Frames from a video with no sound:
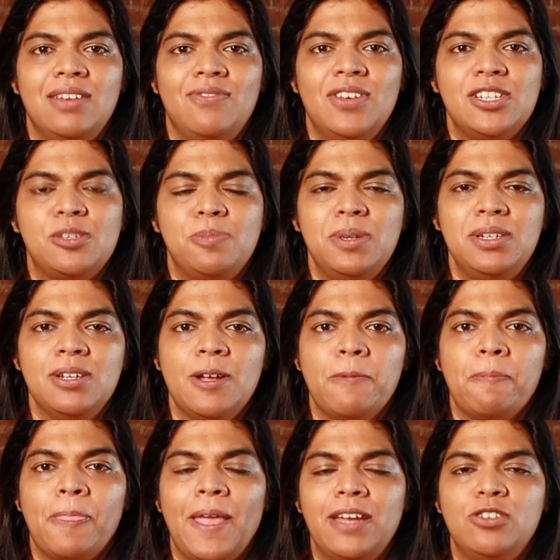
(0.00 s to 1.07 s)
investment,
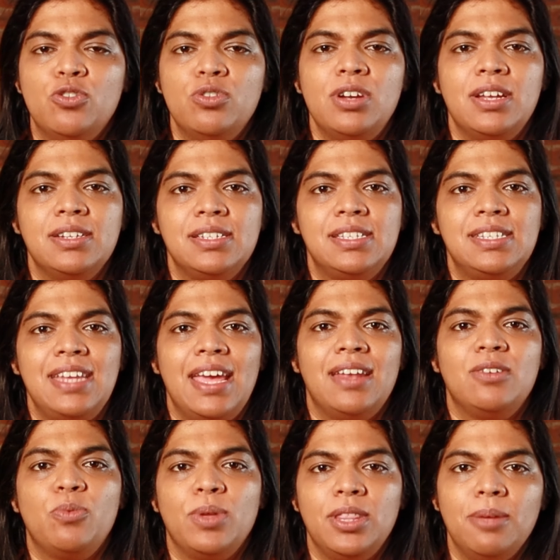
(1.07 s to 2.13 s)
and don't
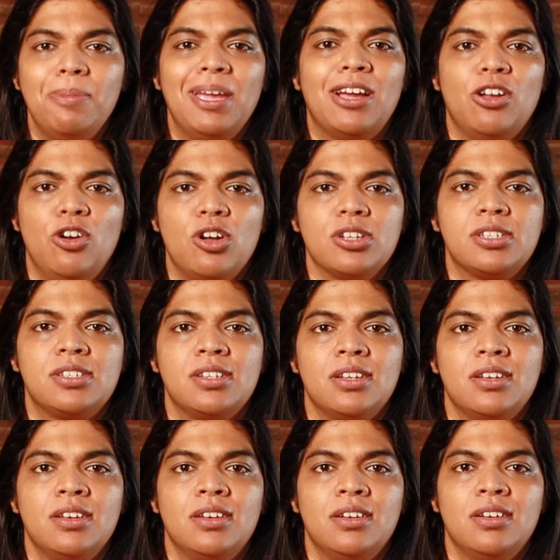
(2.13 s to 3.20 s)
understand when they make a loss.
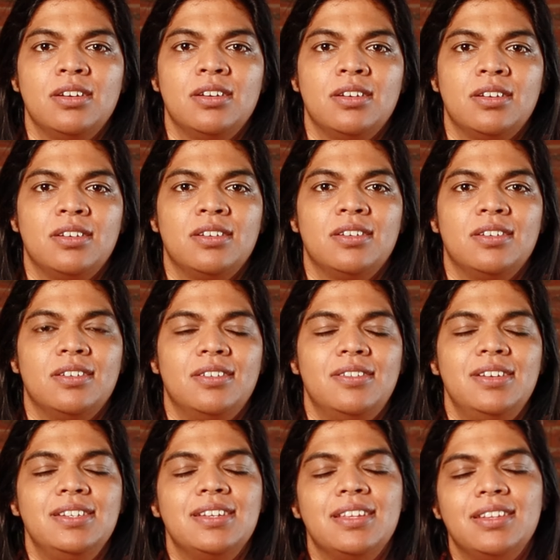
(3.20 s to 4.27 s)

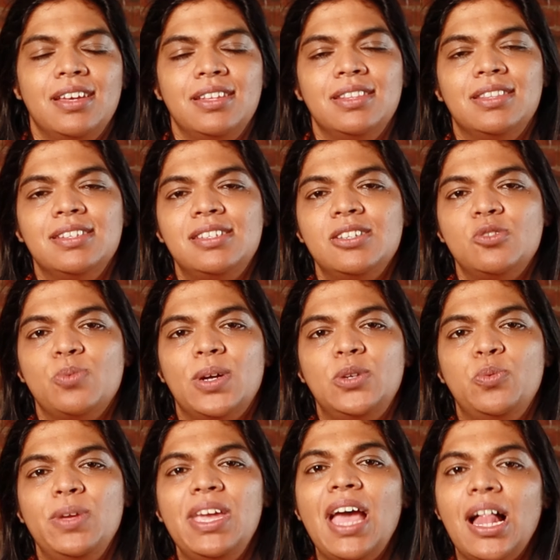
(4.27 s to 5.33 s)
Right? And this is what
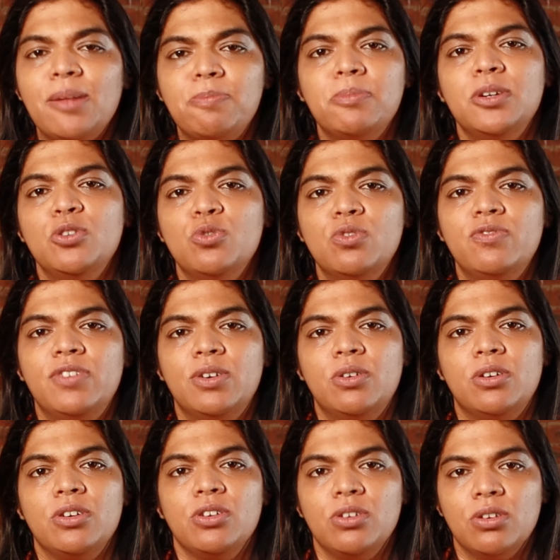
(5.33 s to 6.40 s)
we help maneuver
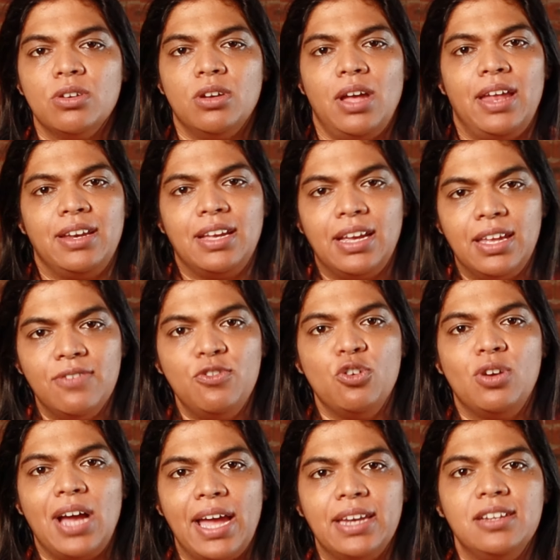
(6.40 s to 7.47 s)
and give you
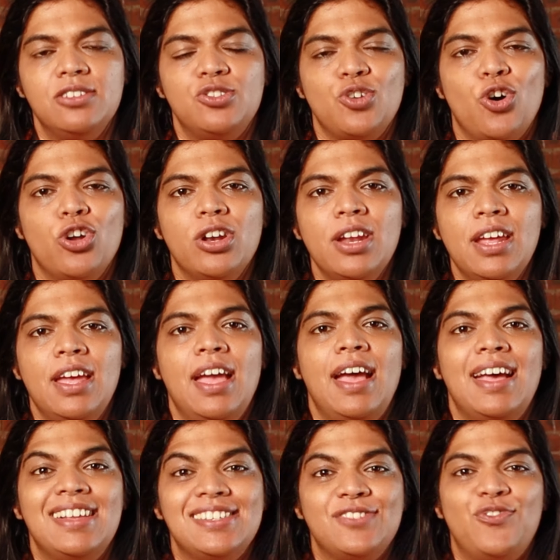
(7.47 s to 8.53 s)
guidance on
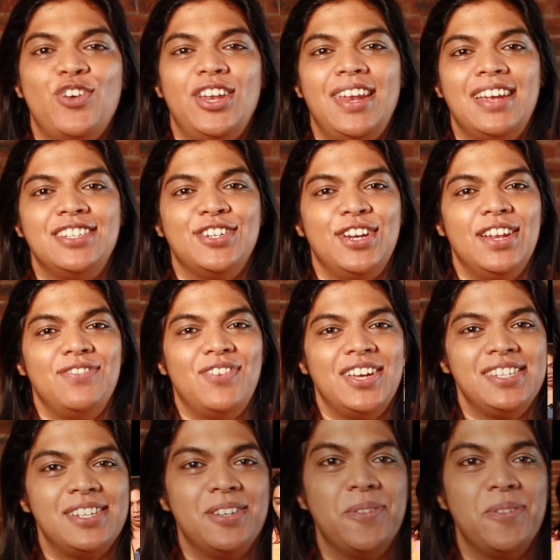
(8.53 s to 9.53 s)
as a financial advisor.